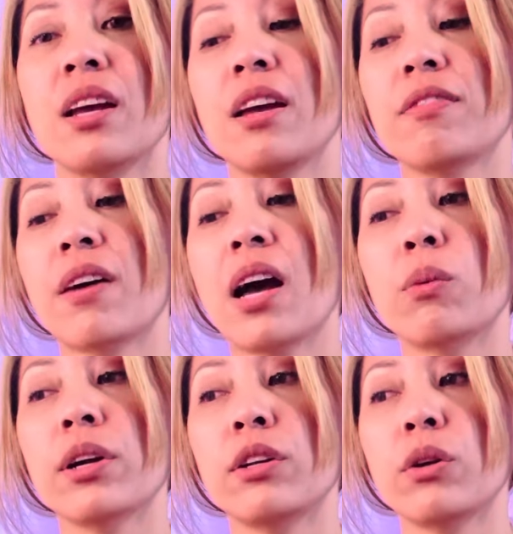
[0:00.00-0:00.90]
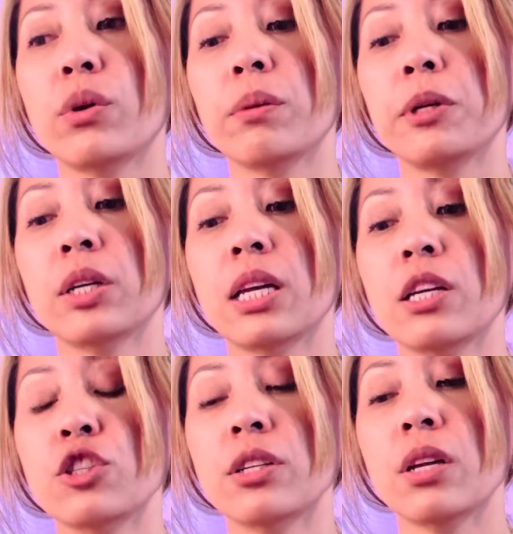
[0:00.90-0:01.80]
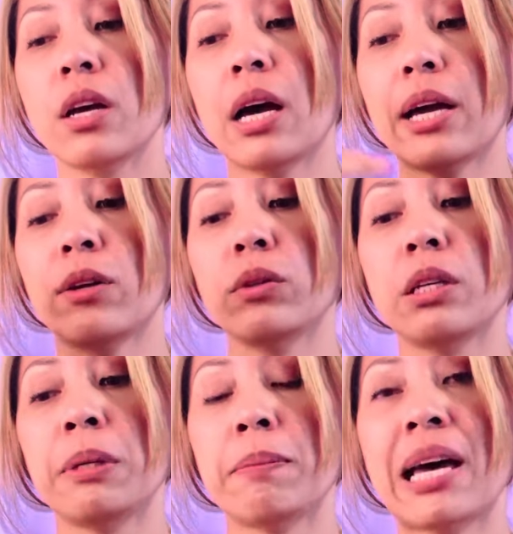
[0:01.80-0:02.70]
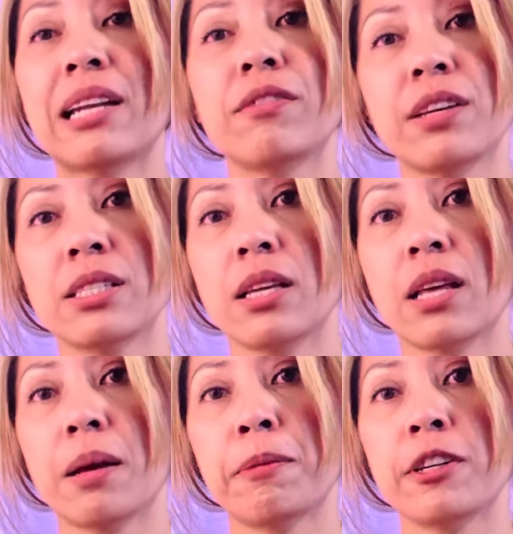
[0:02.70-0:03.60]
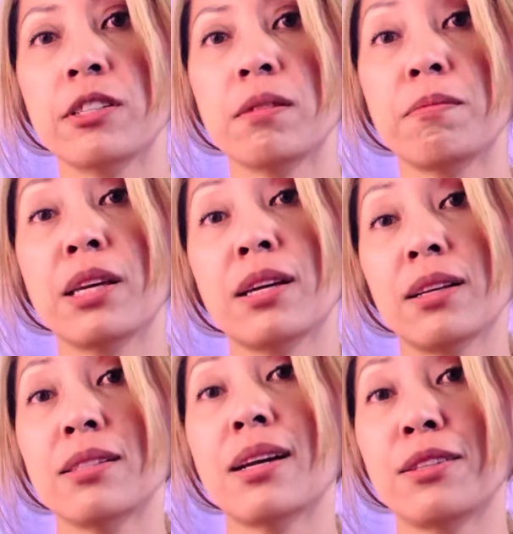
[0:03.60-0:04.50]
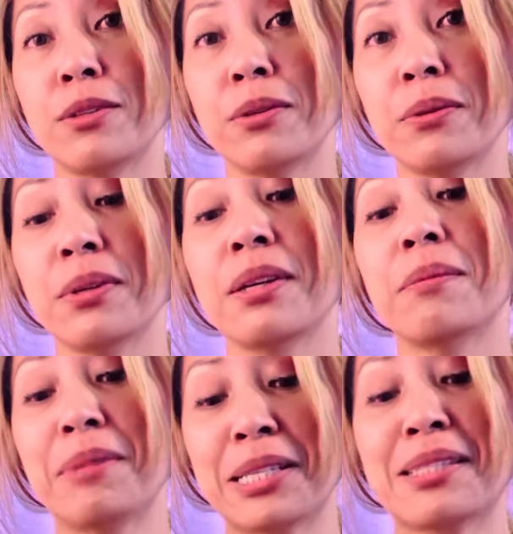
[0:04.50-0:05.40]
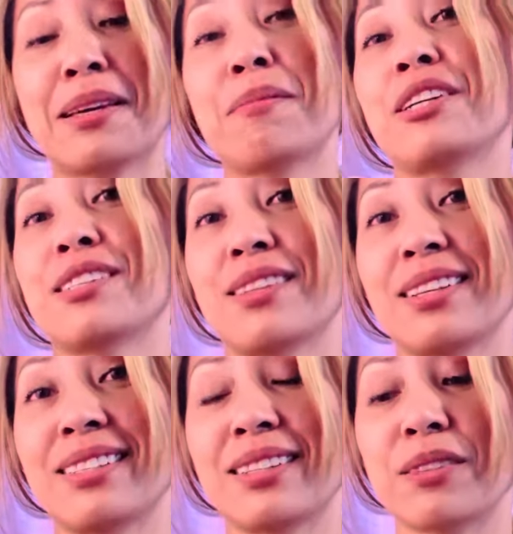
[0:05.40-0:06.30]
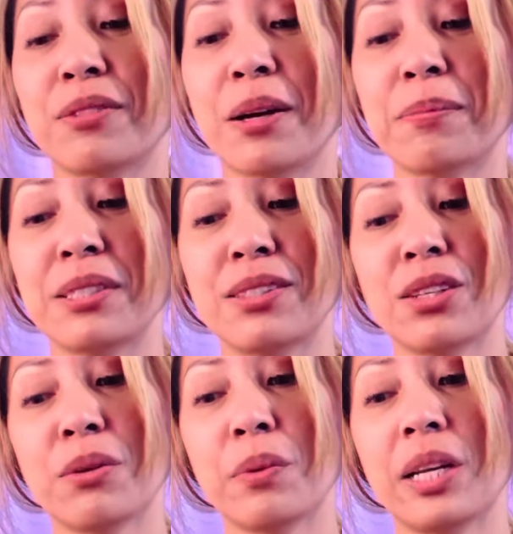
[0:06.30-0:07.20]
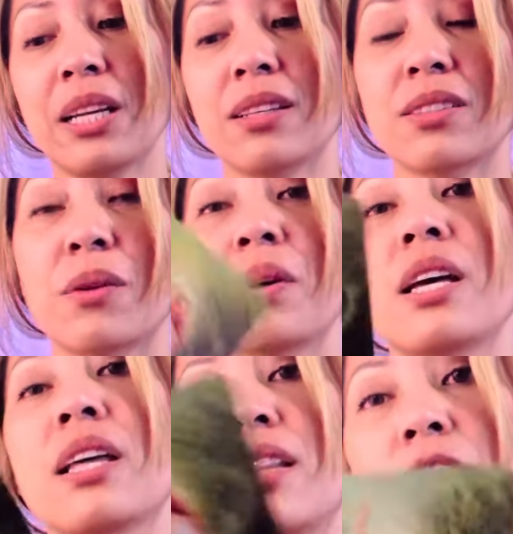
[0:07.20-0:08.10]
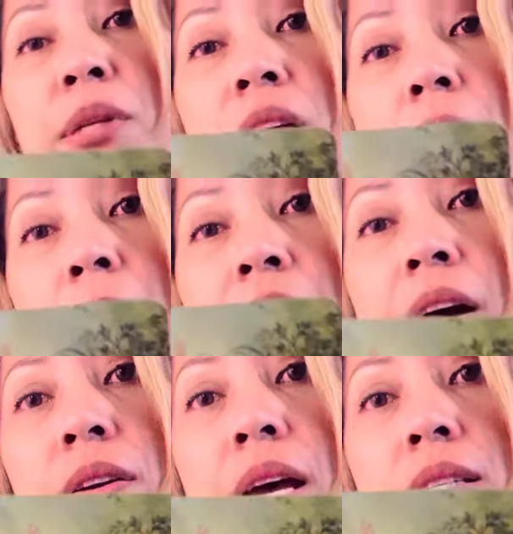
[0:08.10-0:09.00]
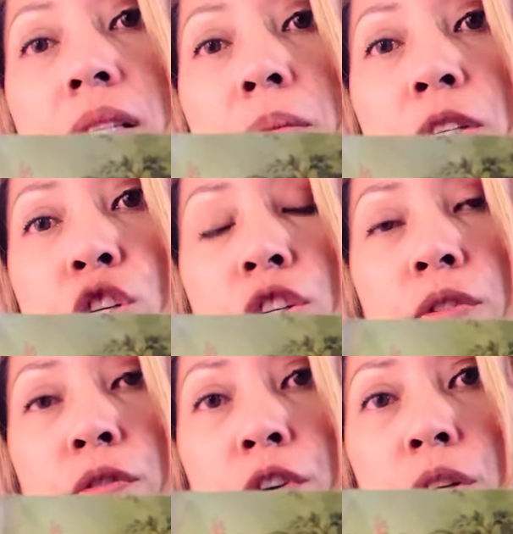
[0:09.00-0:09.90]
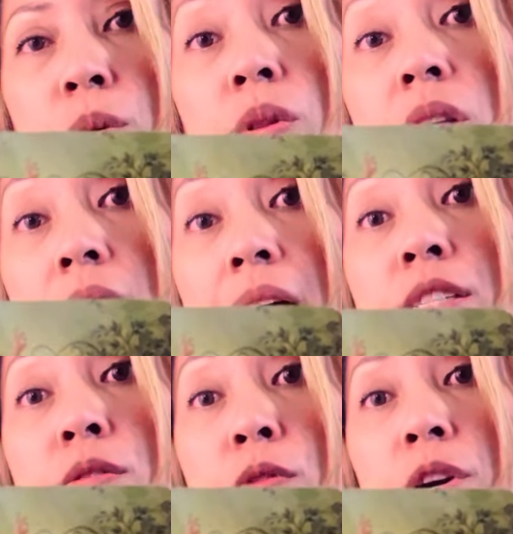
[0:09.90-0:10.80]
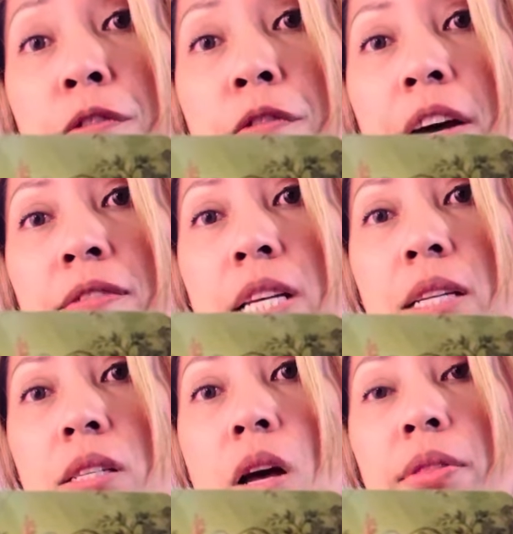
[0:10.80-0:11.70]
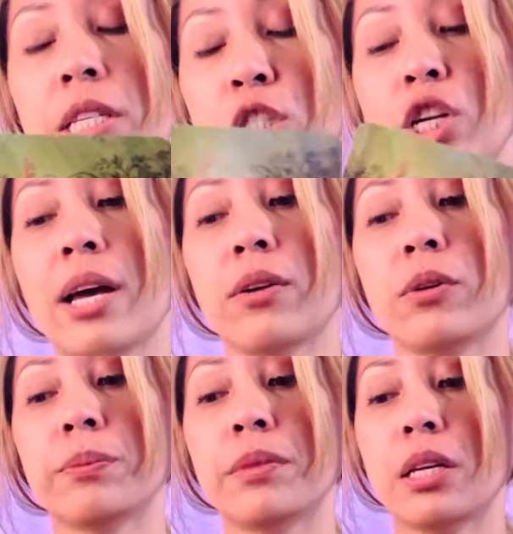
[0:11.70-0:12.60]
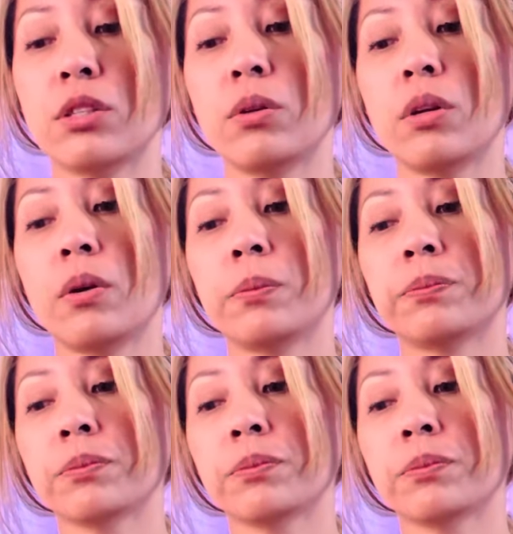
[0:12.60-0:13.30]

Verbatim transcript: If I were in no communication, I'd only be manifesting that person because I do miss them, which the Six of Cups is in the reading. So they've been coming out as the magician for you the last four to five days on this channel, as you know.